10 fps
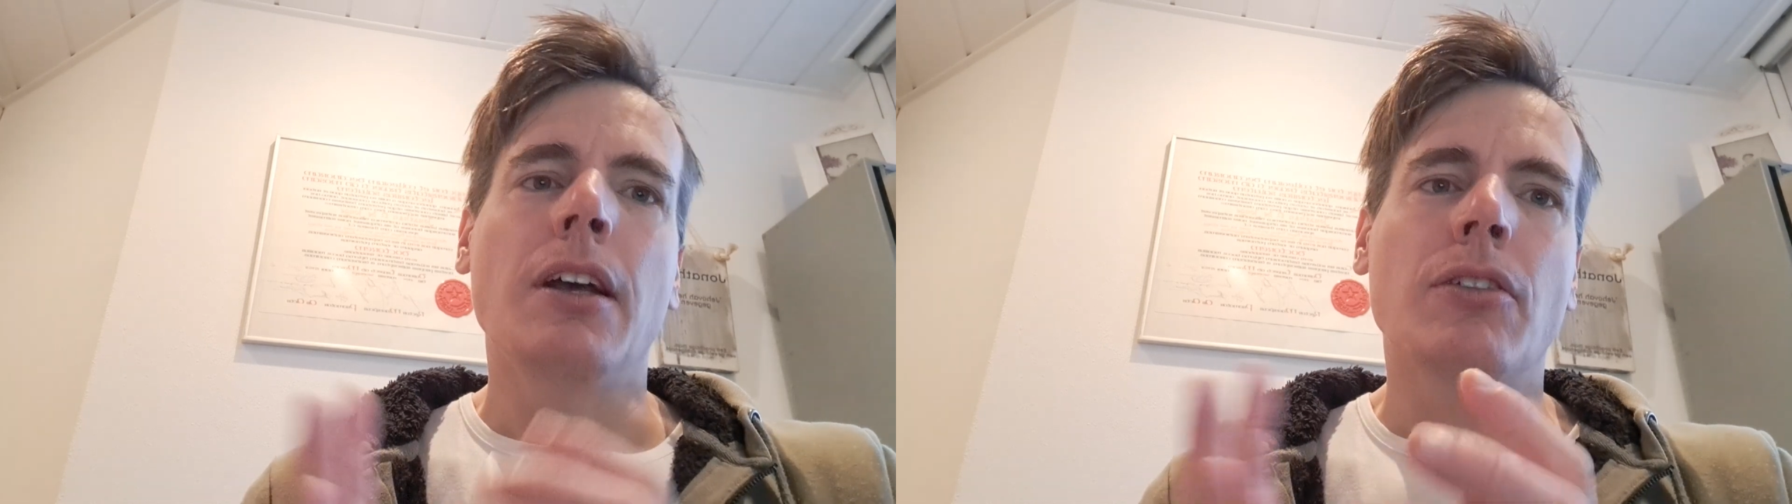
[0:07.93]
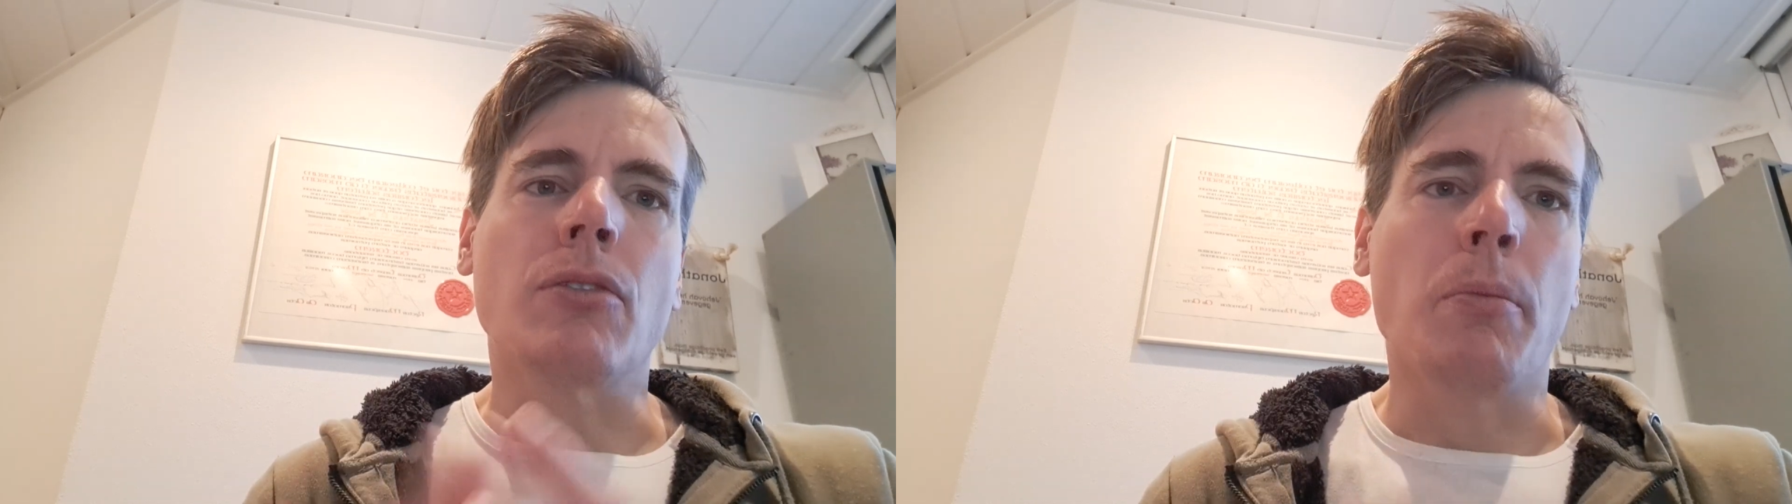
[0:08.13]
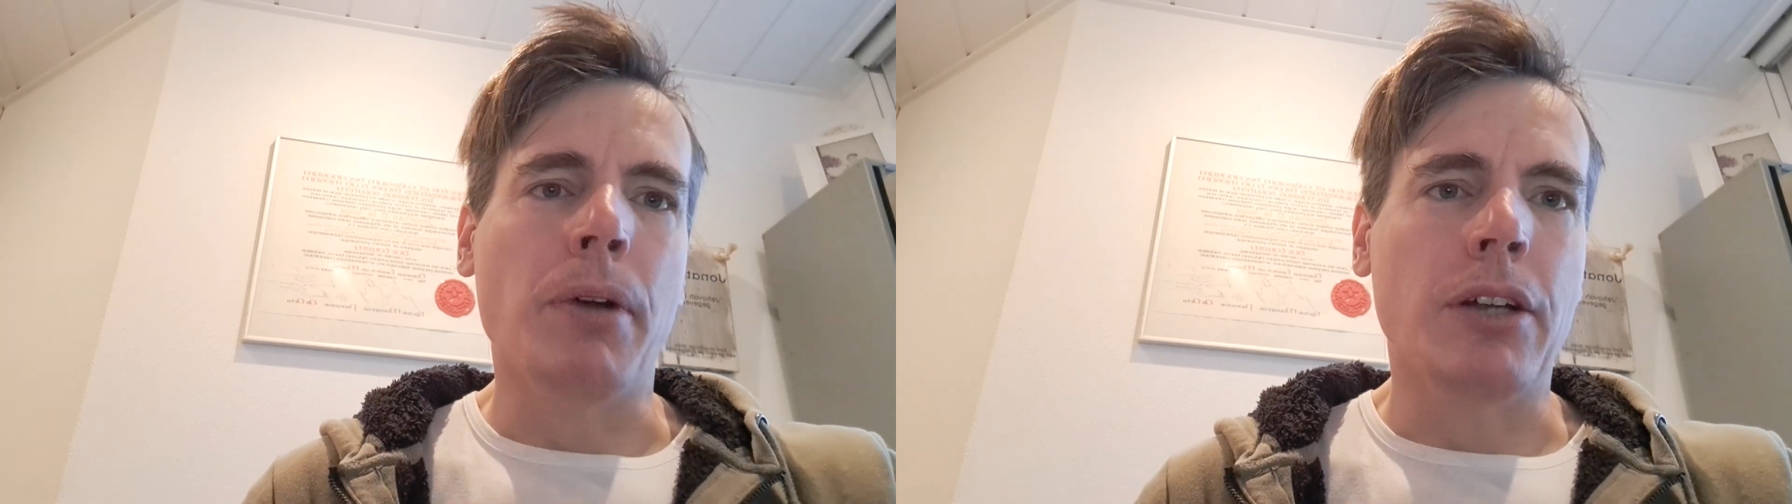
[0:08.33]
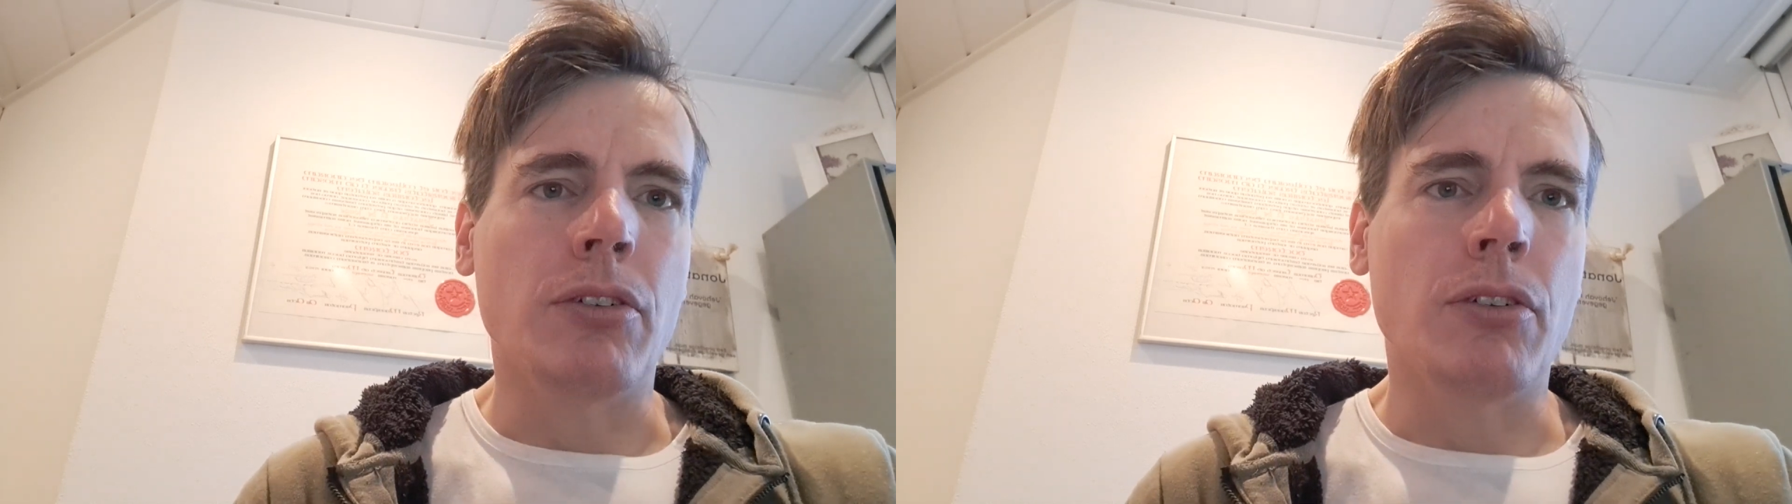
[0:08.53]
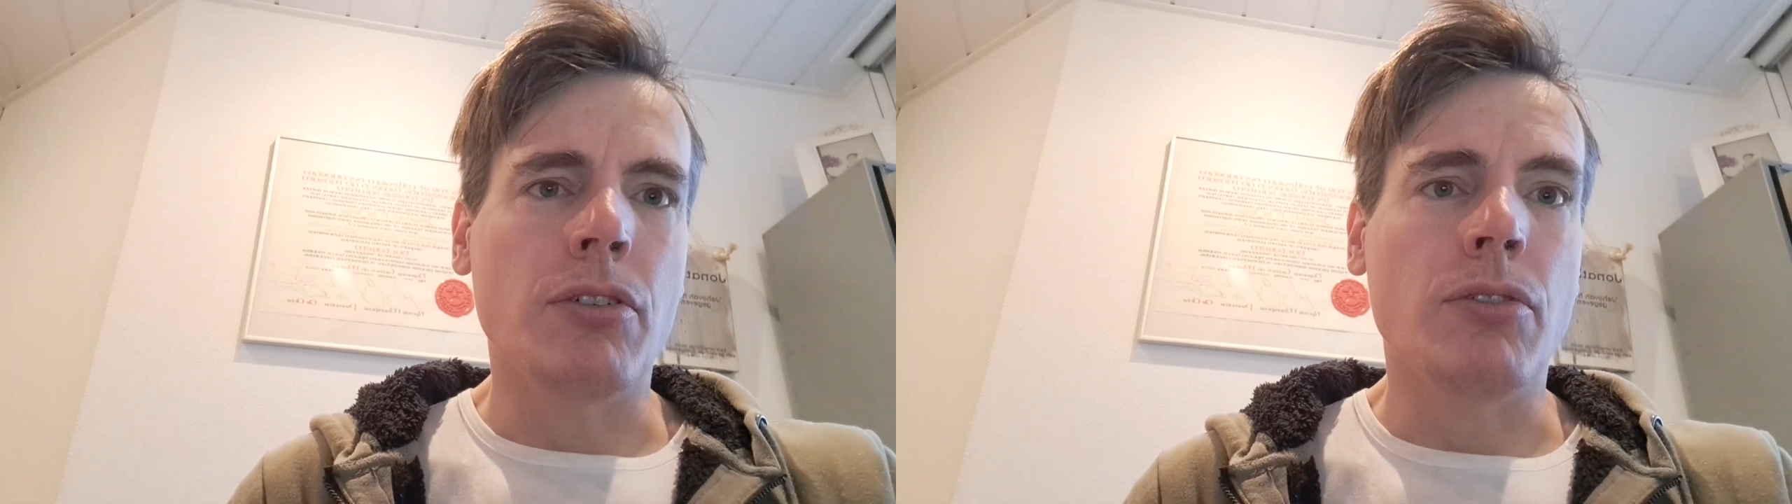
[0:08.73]
as compared
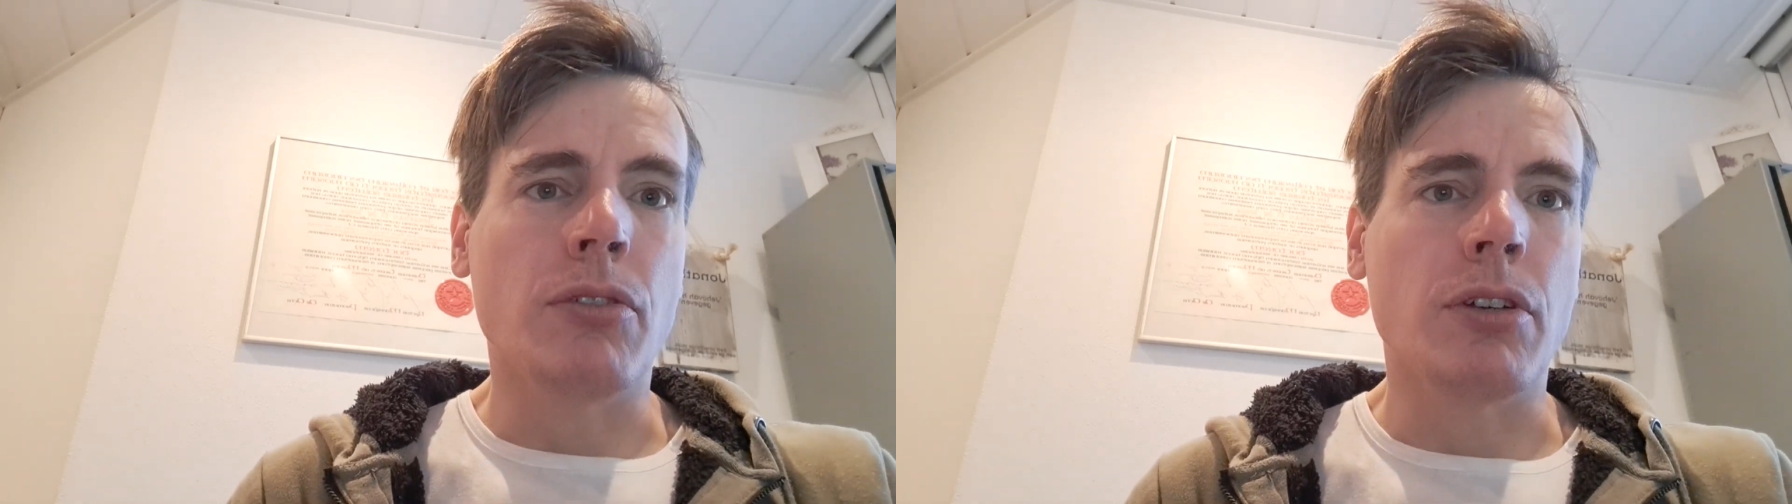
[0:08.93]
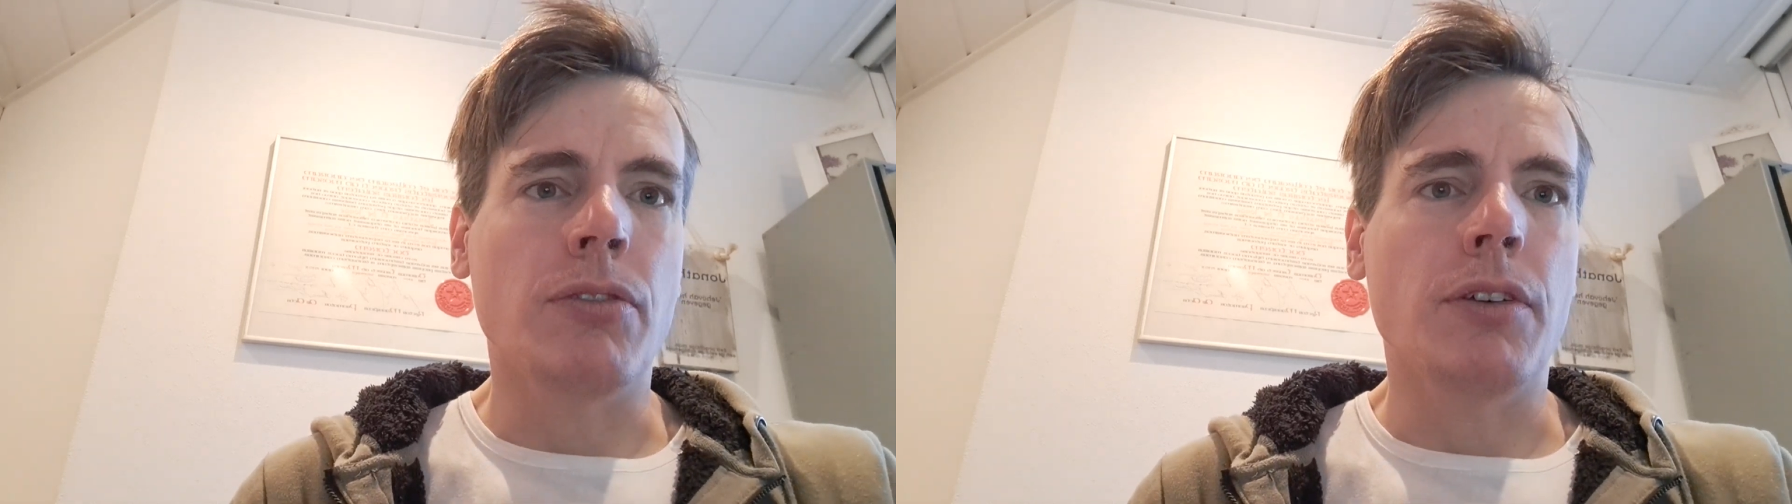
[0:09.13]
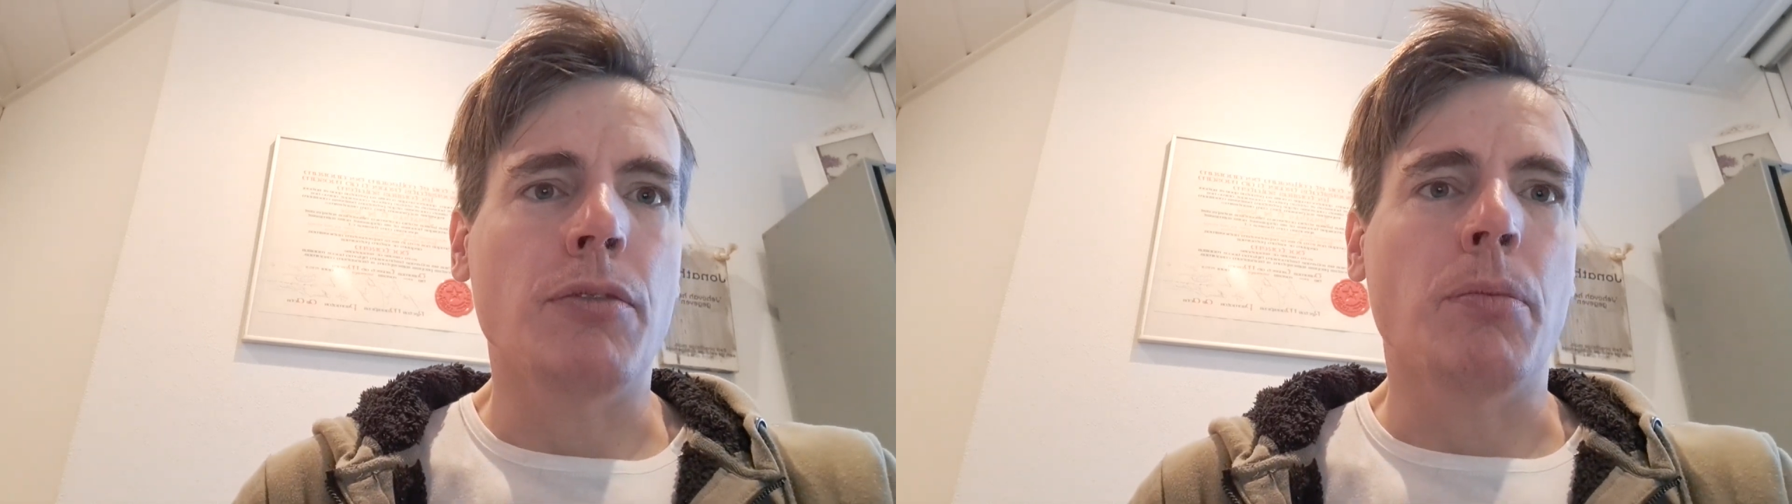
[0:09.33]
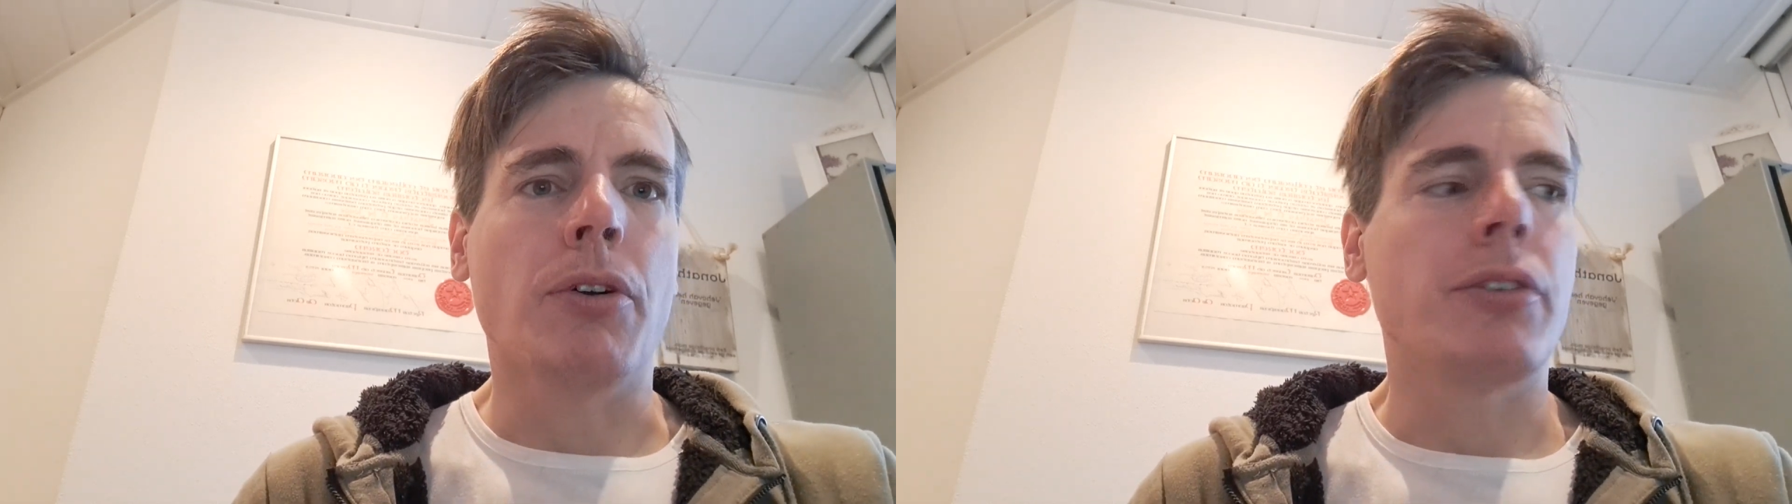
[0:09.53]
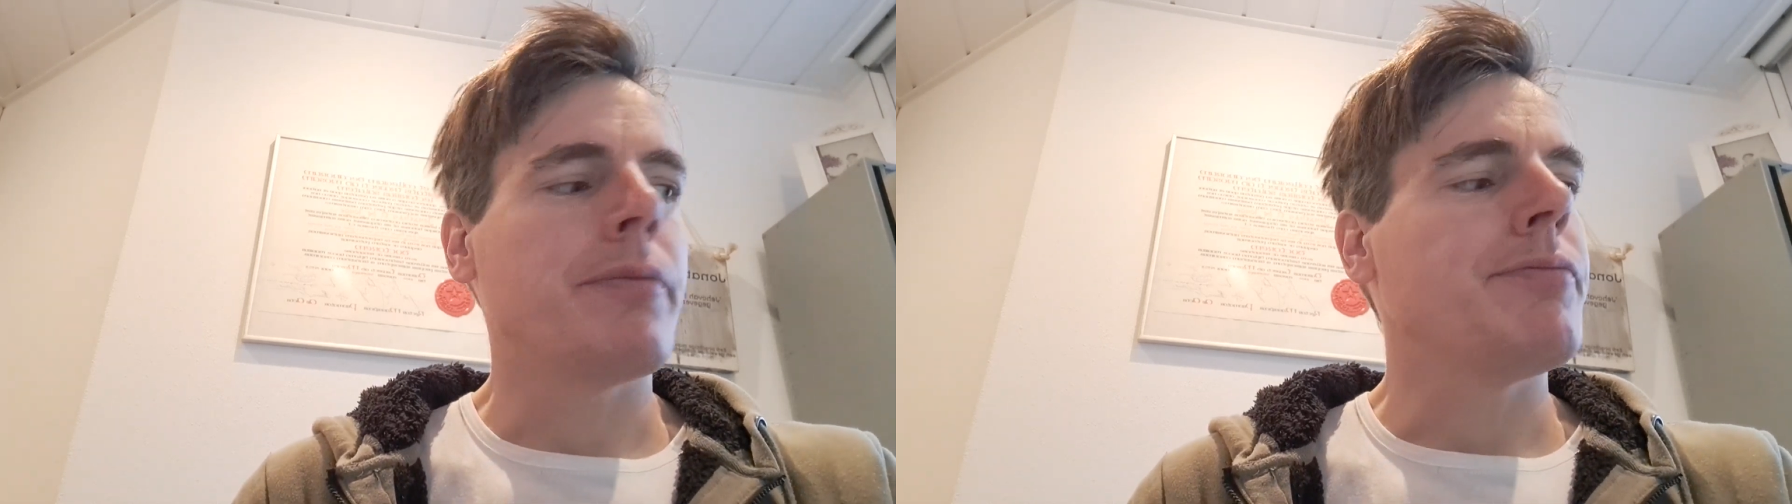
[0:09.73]
to the Suzuki Swift
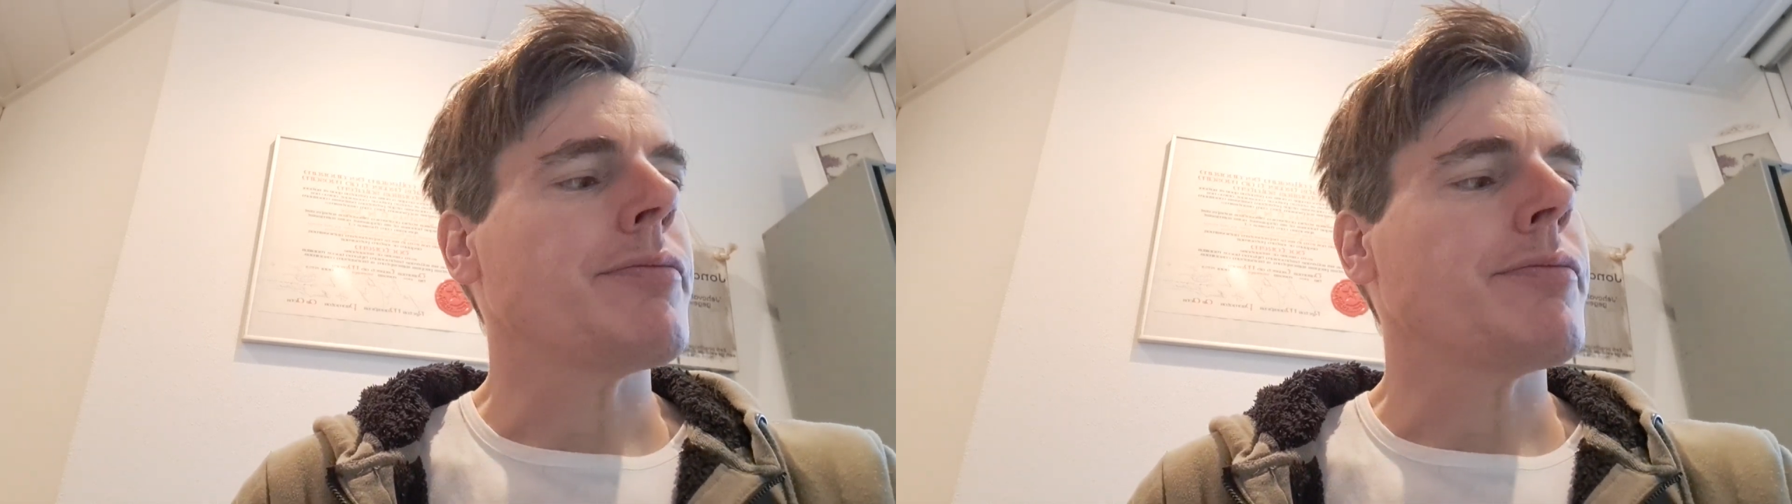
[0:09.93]
Sport?